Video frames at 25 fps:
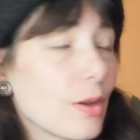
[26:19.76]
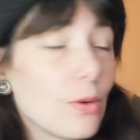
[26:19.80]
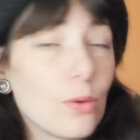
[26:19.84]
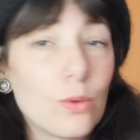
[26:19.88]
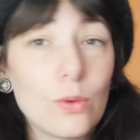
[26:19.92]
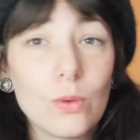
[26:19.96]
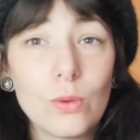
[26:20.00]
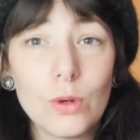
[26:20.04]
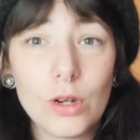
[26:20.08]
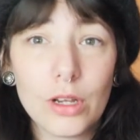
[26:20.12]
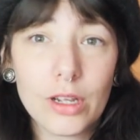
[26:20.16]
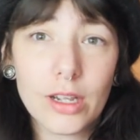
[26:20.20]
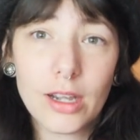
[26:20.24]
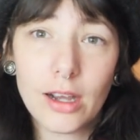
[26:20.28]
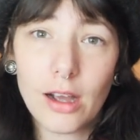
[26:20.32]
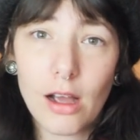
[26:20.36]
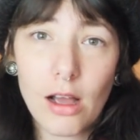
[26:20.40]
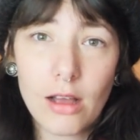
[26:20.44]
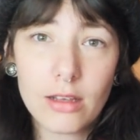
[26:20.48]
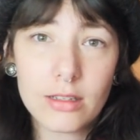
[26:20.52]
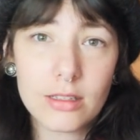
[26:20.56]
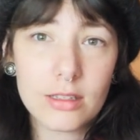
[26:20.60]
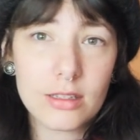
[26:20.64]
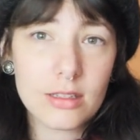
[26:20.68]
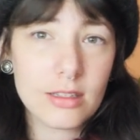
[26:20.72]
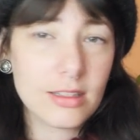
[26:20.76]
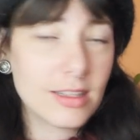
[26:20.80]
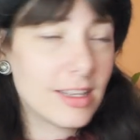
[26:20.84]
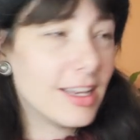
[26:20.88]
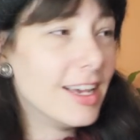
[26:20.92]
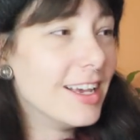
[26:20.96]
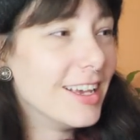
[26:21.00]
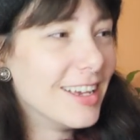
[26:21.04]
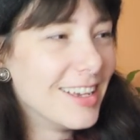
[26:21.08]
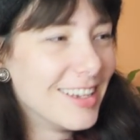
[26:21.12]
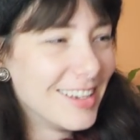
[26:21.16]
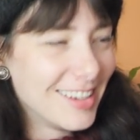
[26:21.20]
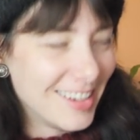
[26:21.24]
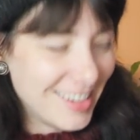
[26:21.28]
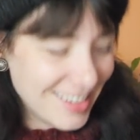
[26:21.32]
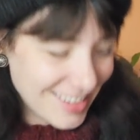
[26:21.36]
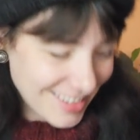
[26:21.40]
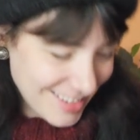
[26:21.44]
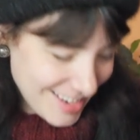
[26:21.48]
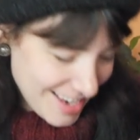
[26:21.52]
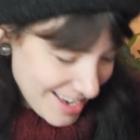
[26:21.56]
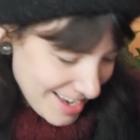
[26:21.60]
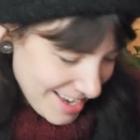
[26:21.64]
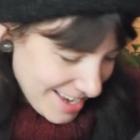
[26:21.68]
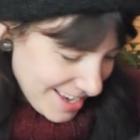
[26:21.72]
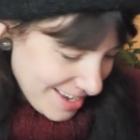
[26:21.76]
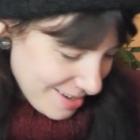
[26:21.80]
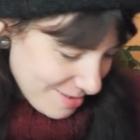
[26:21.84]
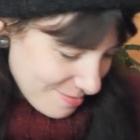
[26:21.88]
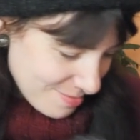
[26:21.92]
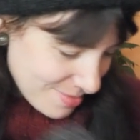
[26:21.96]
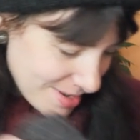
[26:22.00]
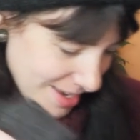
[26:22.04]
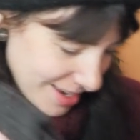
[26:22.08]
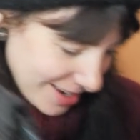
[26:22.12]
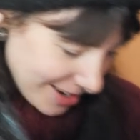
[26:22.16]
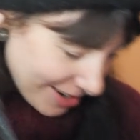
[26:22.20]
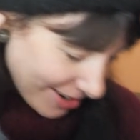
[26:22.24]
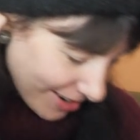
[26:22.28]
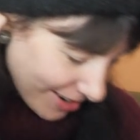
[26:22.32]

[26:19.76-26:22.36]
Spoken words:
Ooh, look at us being